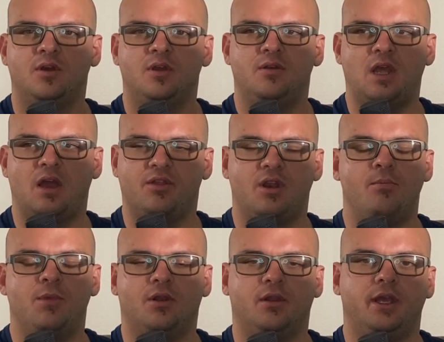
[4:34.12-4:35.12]
Now that I'm
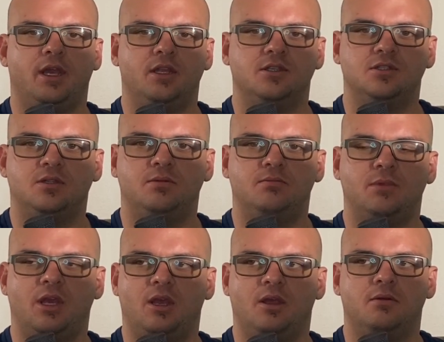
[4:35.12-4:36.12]
middle-aged
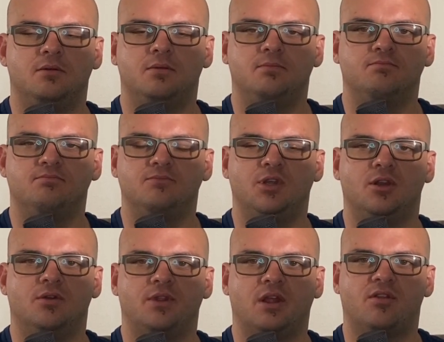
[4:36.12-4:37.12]
and, you
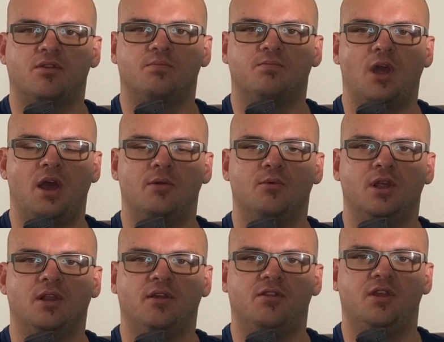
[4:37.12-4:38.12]
know, that's not
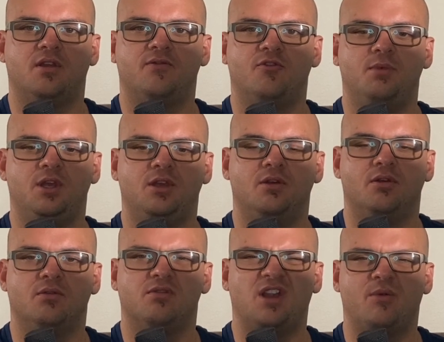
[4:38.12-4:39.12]
realistic for me,
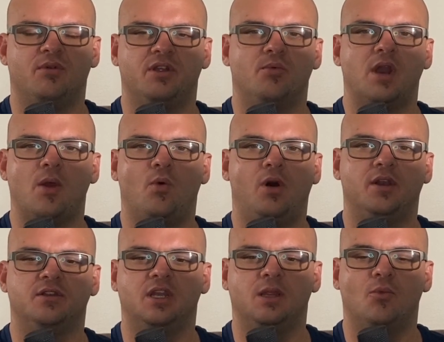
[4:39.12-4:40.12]
or it's not really what I
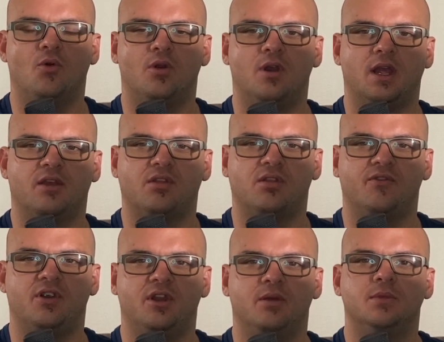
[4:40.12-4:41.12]
want anymore. I guess it's a
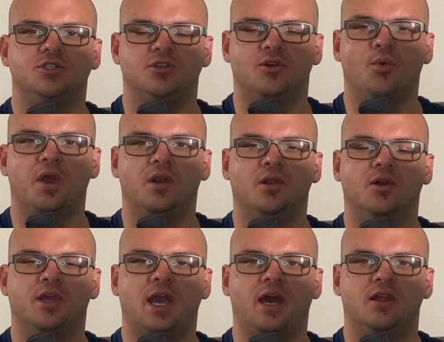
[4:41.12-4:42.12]
very immature way to
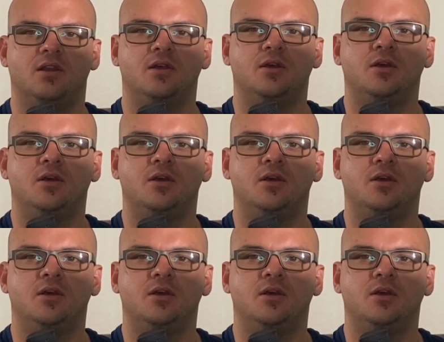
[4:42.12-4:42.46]
look at it.